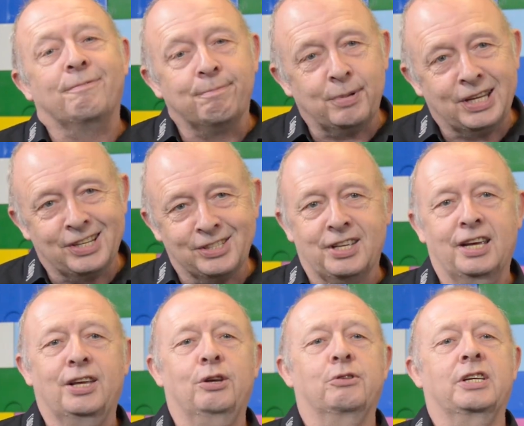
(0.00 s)
because
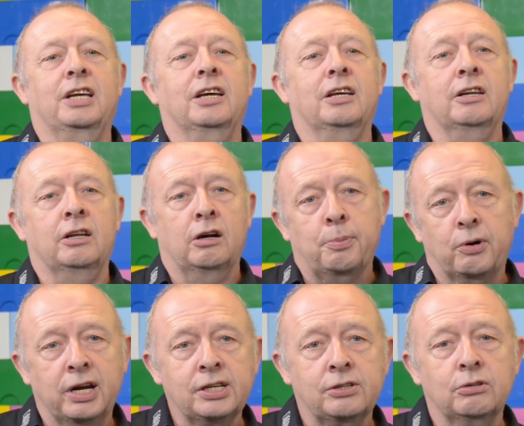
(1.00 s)
they're using it in an
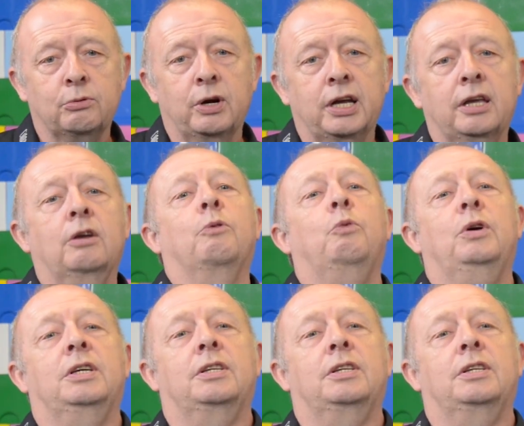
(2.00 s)
operational way. We're